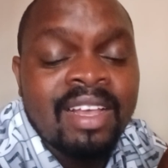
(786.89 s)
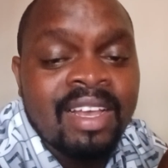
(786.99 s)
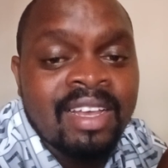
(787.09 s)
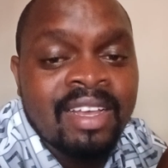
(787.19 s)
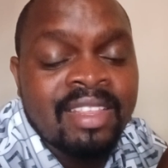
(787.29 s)

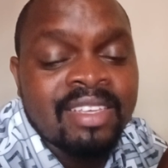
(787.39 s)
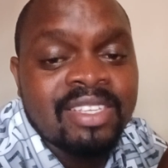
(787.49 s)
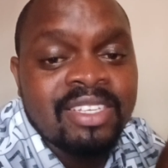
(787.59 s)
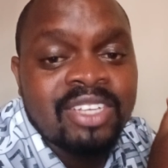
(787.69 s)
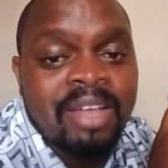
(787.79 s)
I think
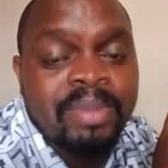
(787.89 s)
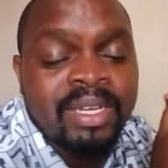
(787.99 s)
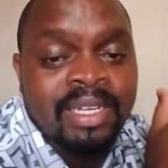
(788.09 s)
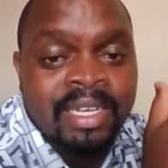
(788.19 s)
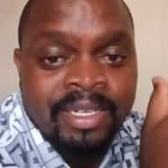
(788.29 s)
C Sharp,
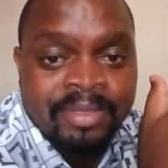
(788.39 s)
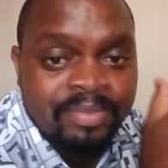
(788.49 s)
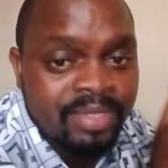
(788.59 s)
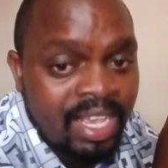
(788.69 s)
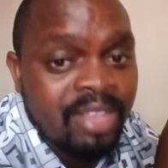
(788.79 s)

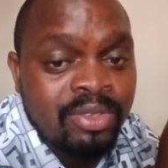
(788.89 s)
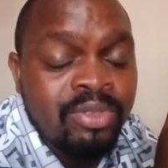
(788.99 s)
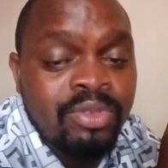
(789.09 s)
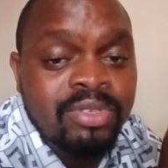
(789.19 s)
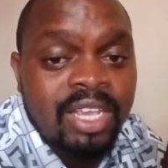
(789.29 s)
and yeah,
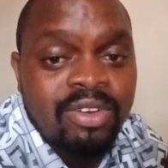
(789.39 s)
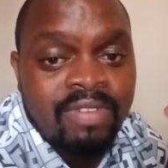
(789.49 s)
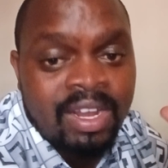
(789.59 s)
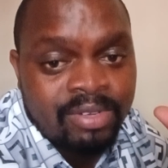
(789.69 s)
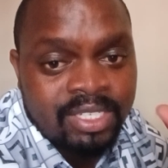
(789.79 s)
those kind
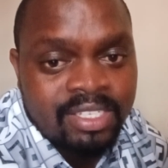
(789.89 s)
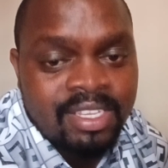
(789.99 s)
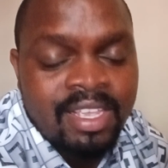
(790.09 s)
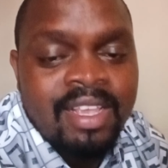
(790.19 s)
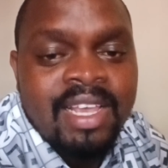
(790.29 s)
of
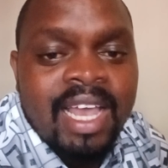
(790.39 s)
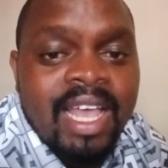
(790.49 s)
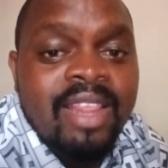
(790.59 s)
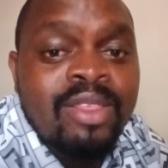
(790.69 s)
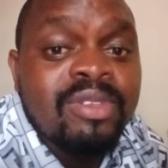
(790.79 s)
languages.
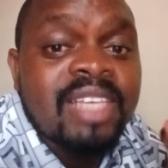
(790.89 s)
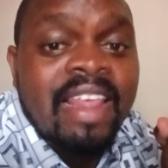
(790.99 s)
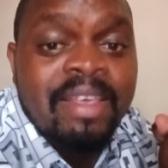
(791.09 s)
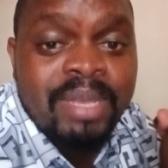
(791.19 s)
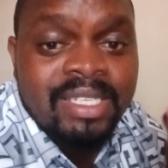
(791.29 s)
Those
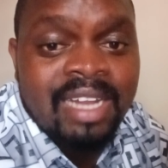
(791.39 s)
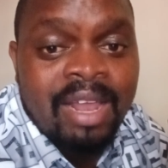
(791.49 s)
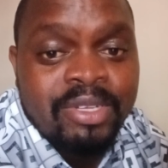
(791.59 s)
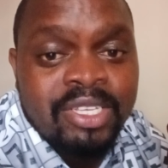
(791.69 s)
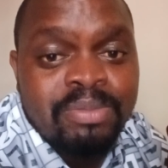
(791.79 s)
are the best
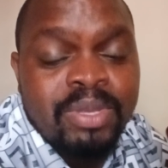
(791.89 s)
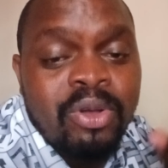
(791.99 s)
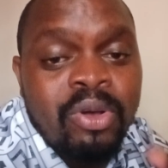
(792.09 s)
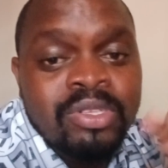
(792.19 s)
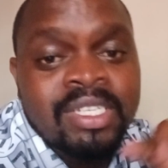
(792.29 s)
languages
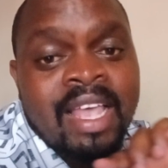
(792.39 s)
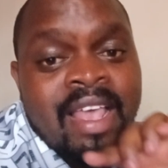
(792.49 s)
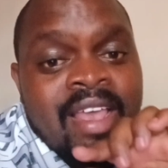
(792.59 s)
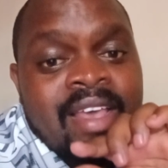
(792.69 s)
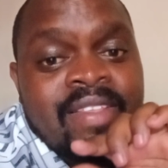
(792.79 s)
because
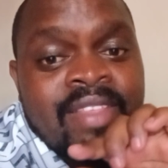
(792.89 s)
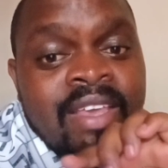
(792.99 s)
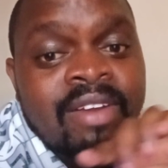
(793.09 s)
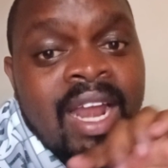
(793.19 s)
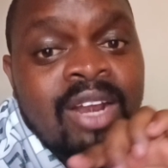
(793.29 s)

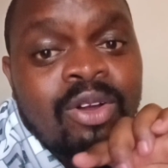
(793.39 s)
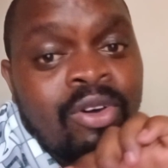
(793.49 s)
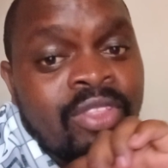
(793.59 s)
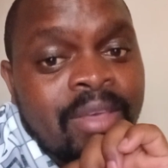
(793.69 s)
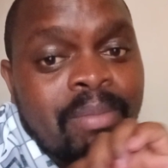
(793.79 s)
they run
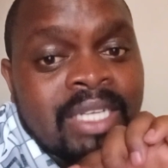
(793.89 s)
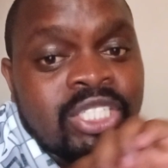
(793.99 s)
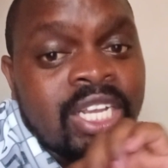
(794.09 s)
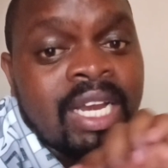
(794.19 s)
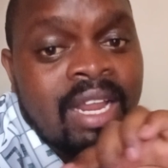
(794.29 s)
on the
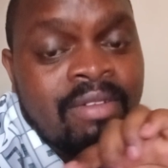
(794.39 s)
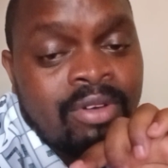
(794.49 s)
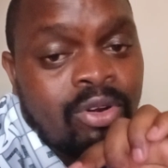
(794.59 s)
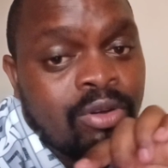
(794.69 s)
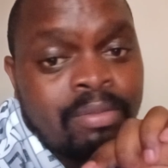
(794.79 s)
machine
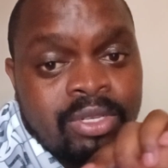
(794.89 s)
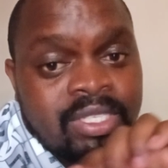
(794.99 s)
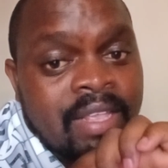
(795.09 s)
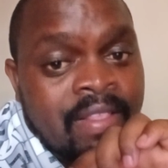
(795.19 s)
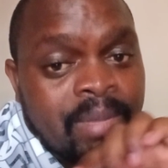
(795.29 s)
level, almost
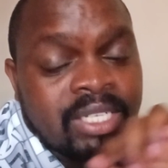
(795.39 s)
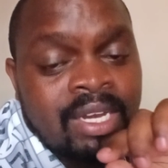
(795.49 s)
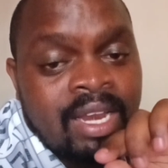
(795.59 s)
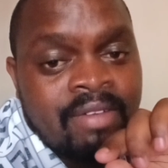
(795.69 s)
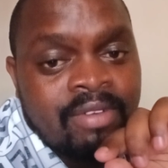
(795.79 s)
the
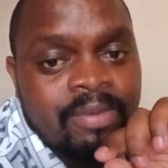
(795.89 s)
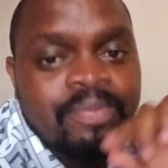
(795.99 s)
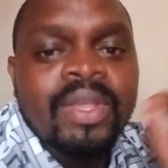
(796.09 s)
machine level.